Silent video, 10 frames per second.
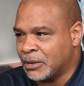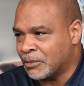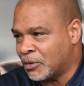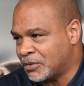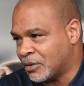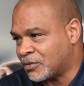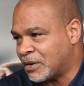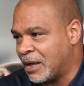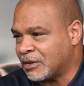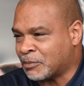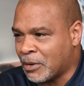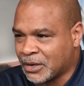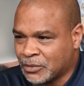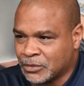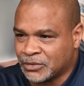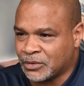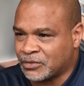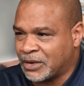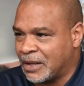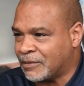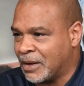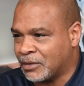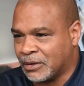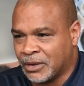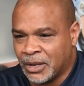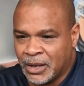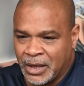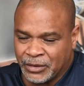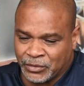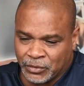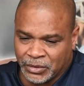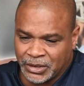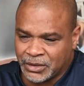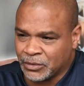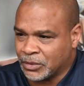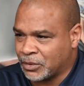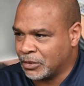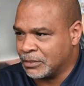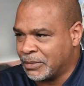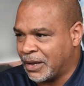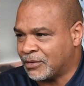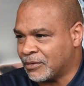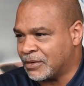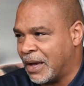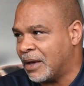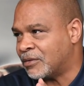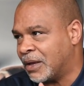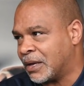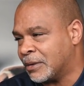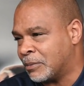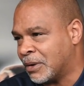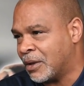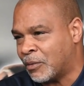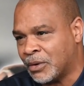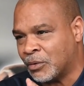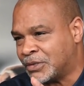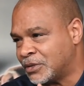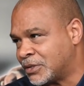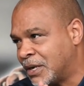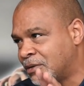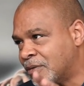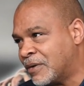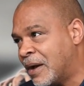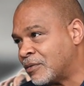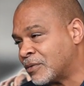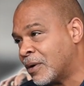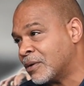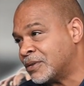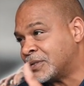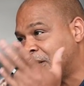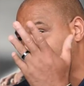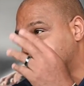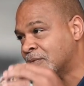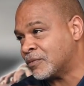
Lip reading: Moody's on staff. Sparky Woods on staff has a really good recruiting base of guys that can play. We don't just chase the 5 stars. He's chasing